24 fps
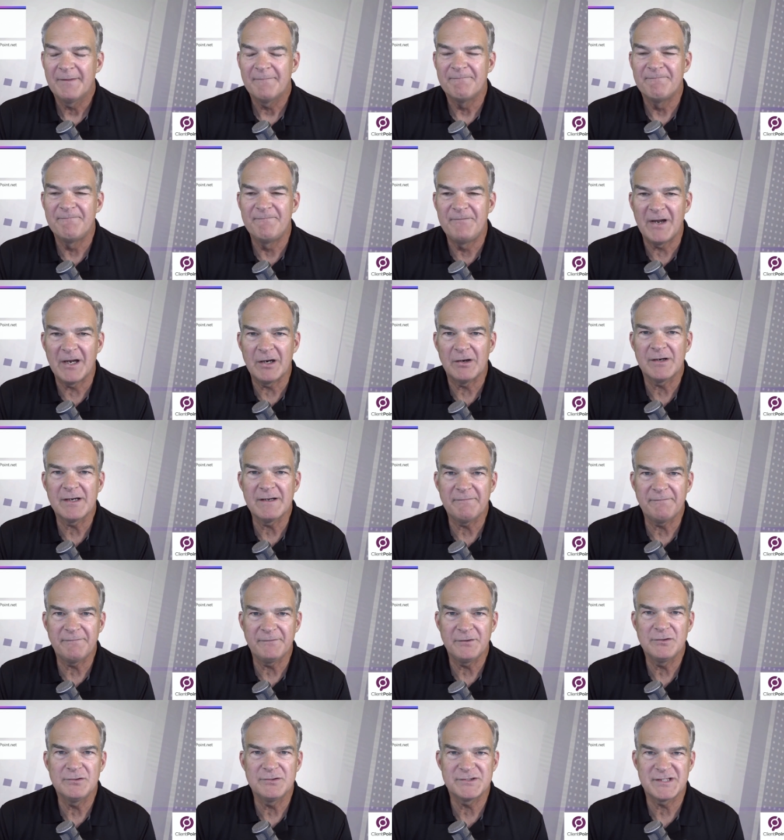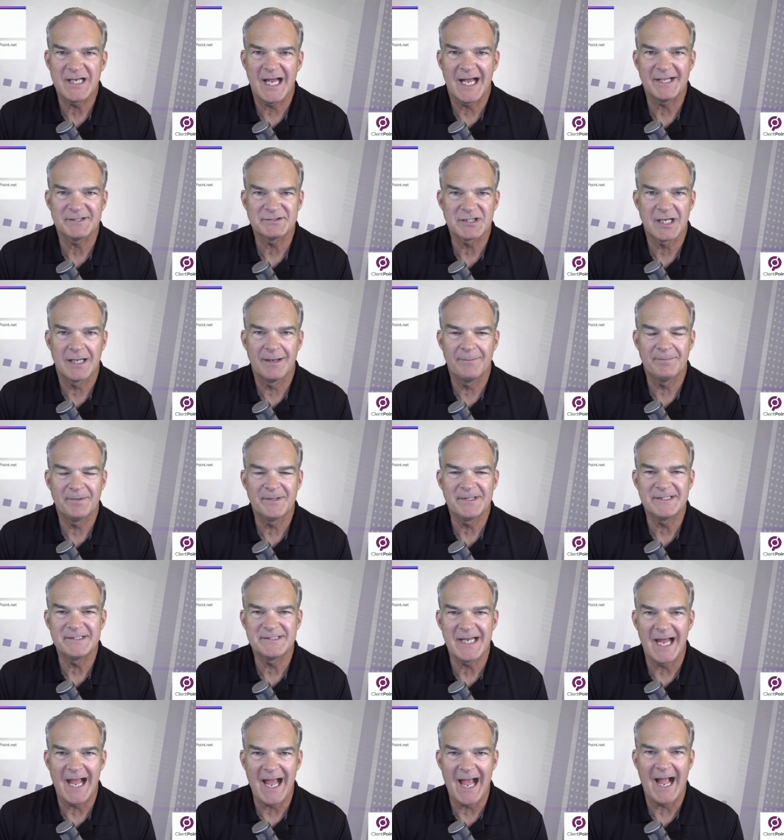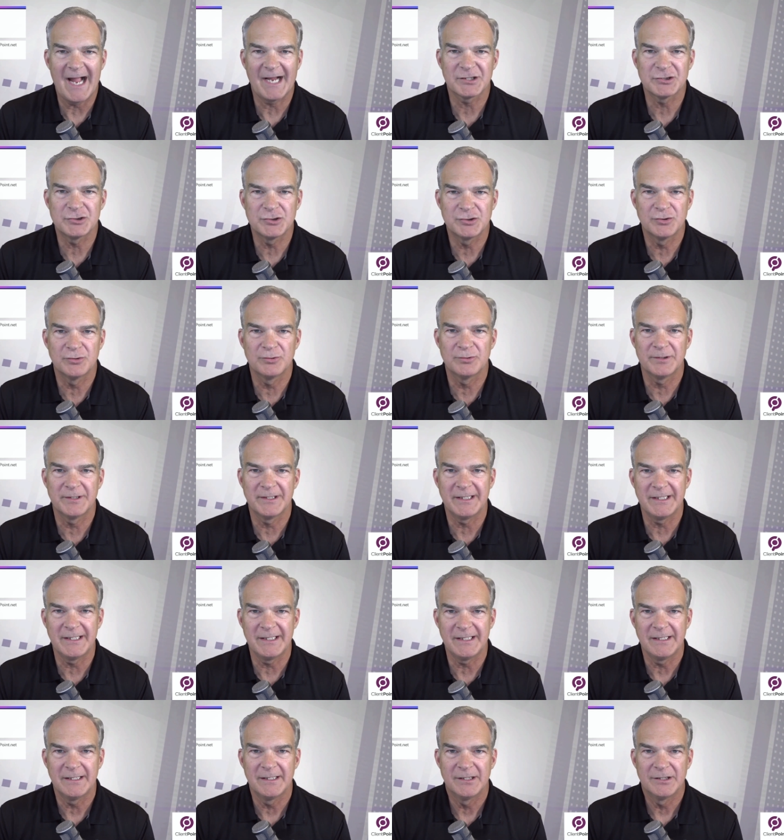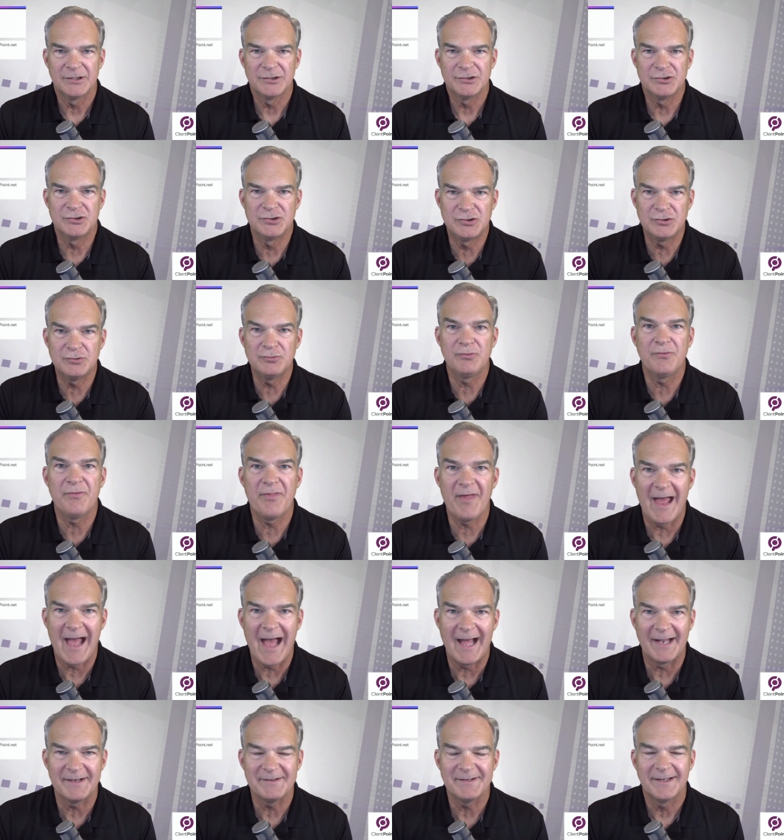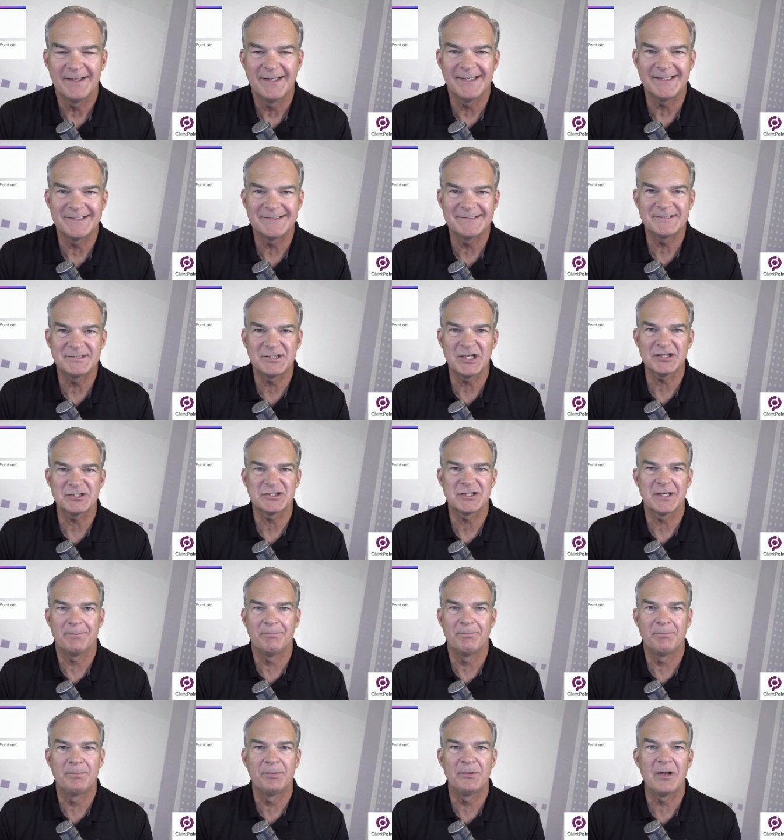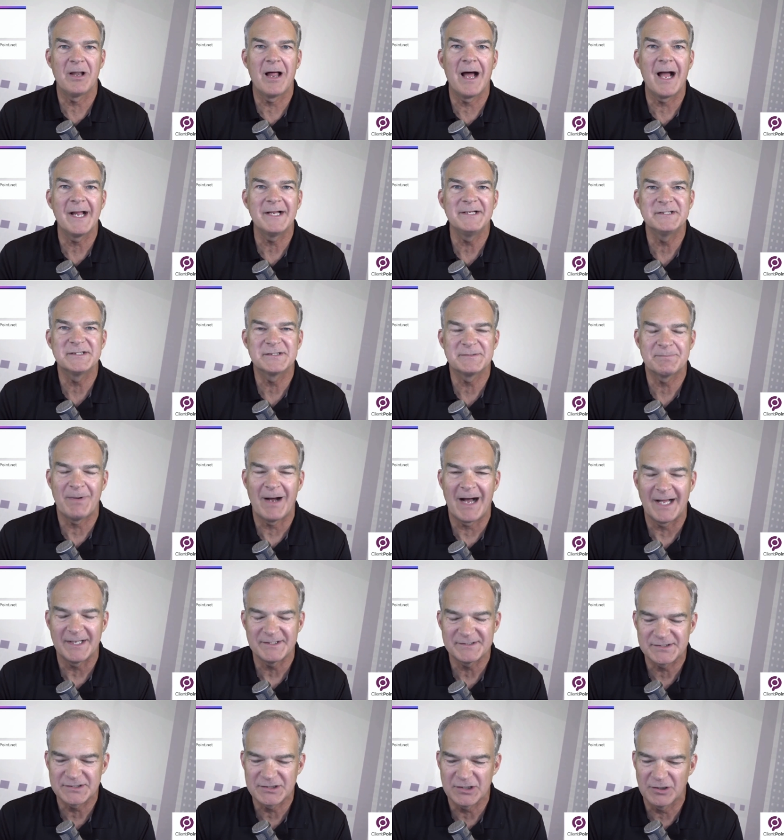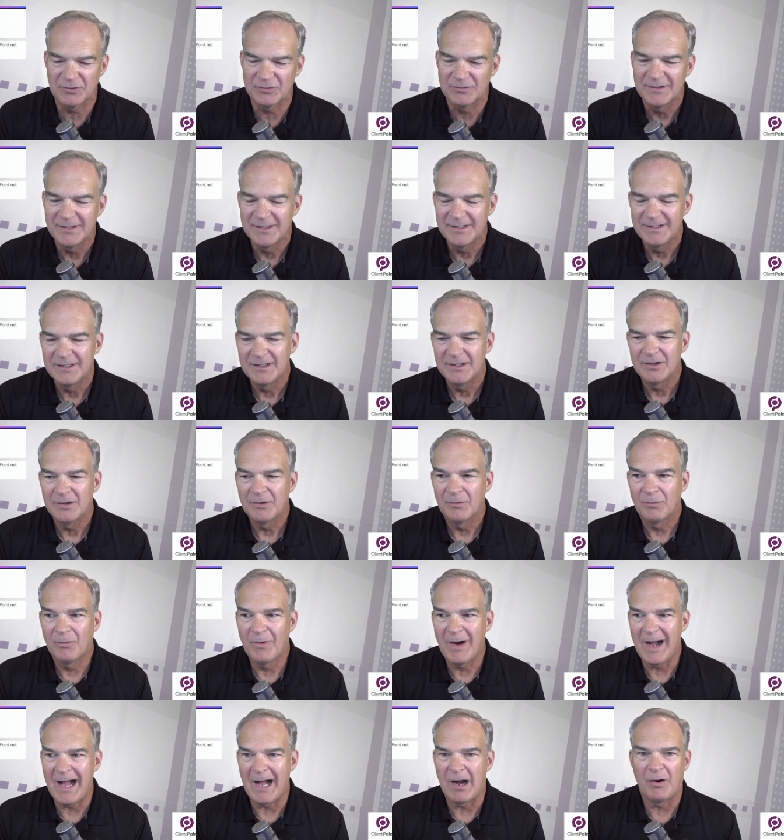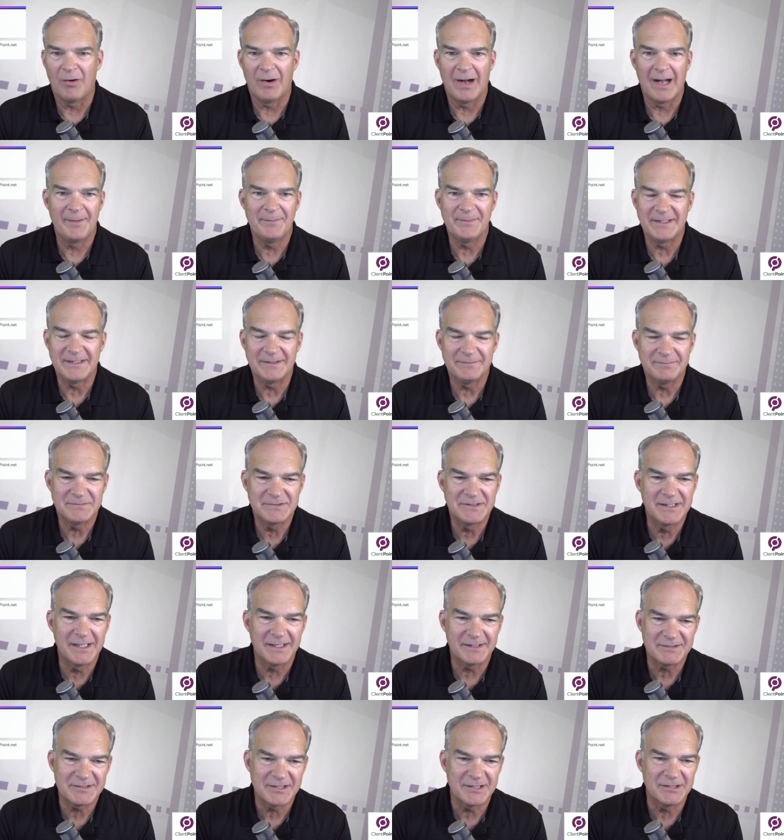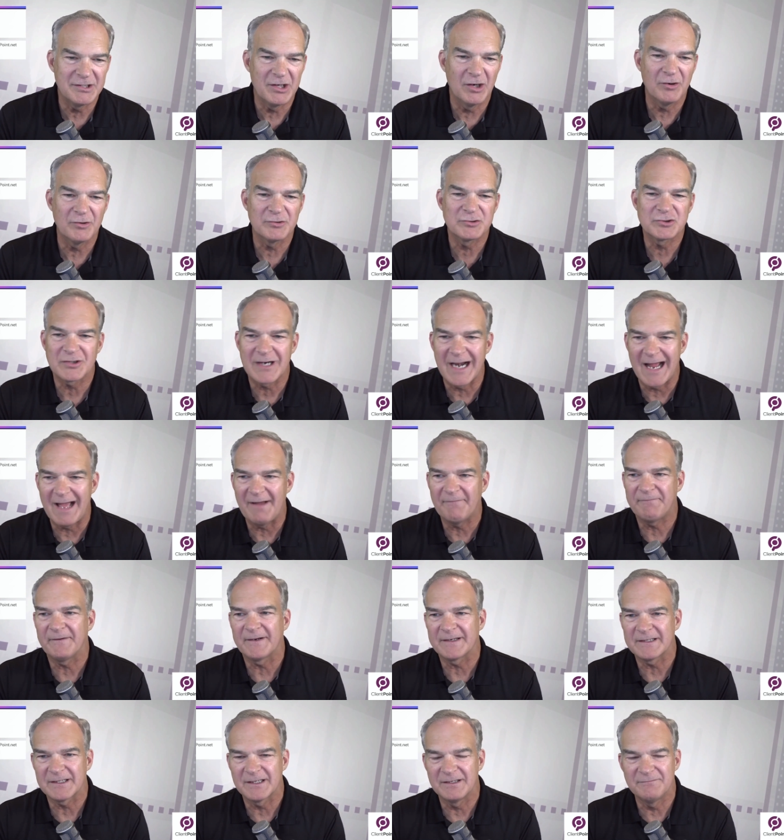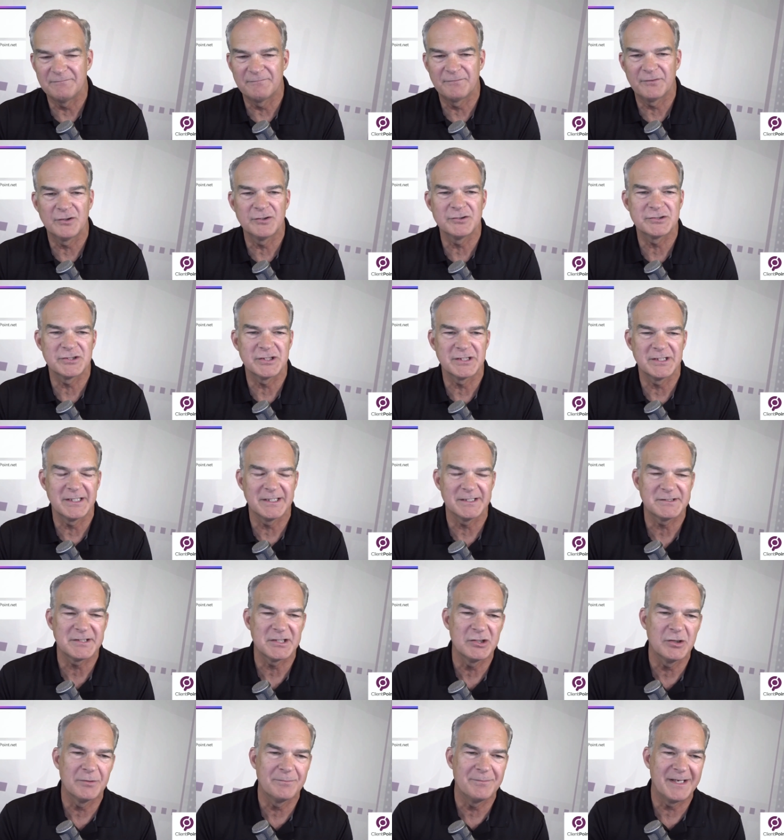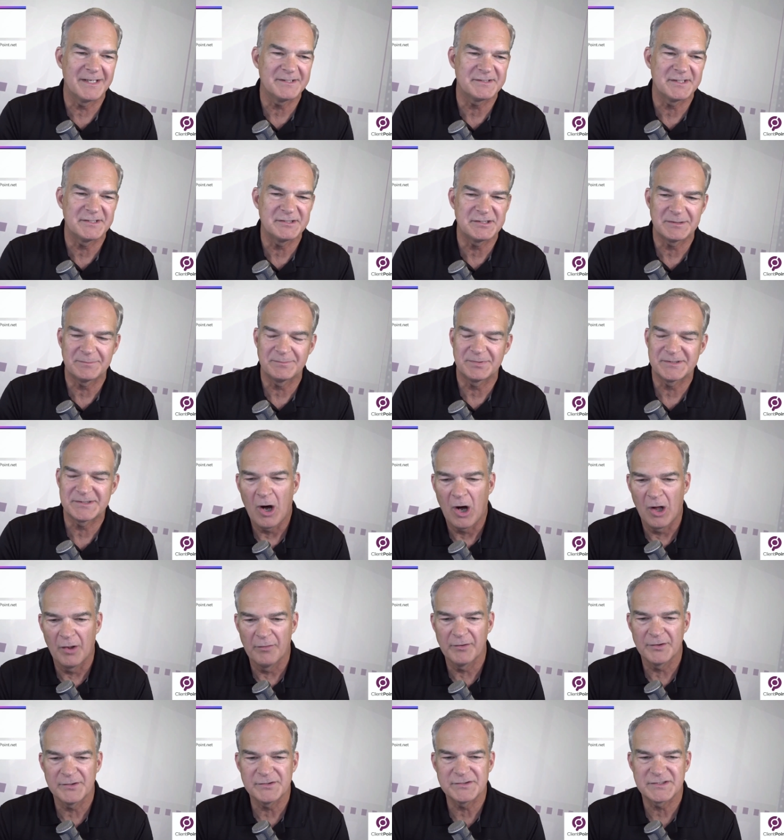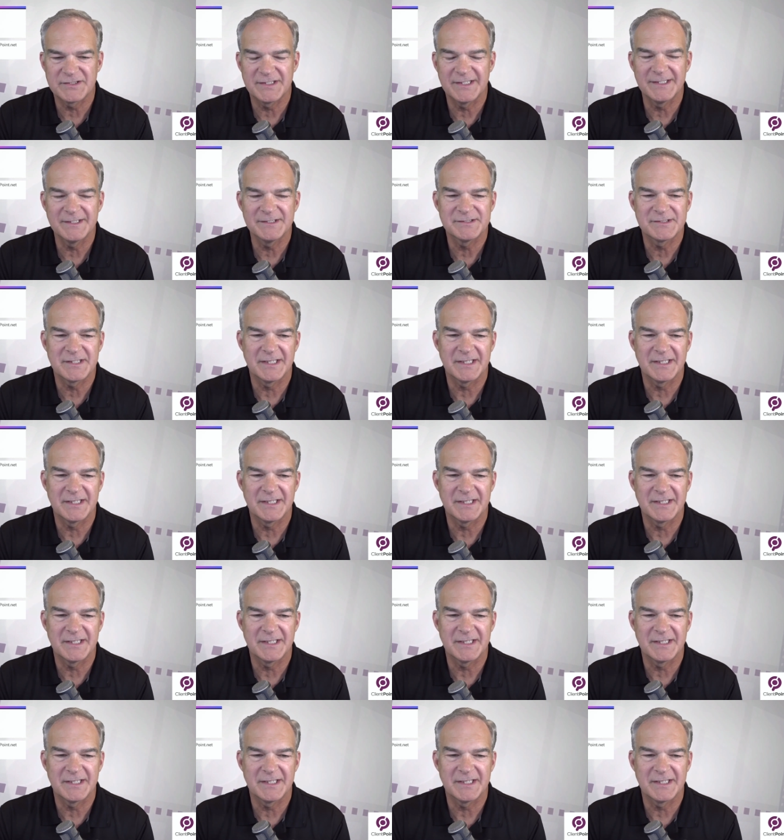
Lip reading: very few SaaS companies actually do that. It's just a blind spot. So, wow, I mean, get to know traffic, conversion, get to know messaging, all those things.